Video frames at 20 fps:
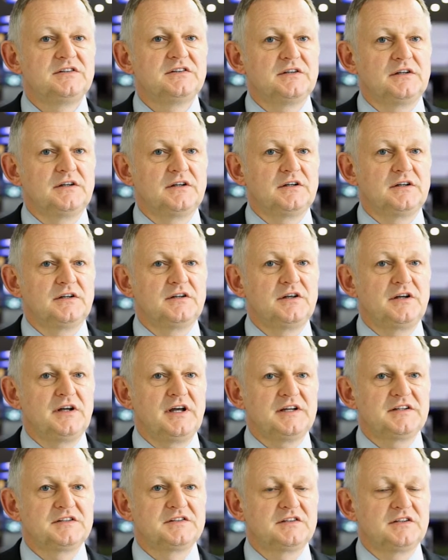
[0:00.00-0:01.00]
the
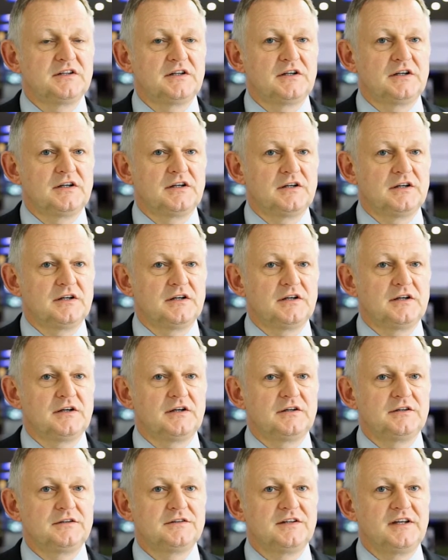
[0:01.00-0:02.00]
next
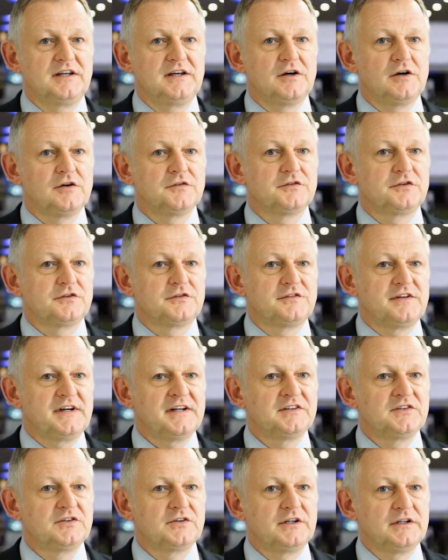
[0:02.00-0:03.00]
thing after
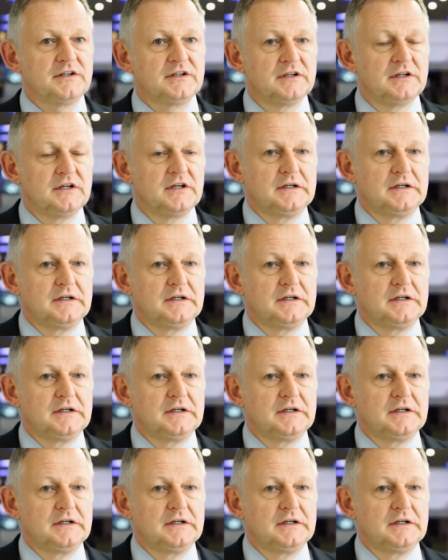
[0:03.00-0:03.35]
vectoring.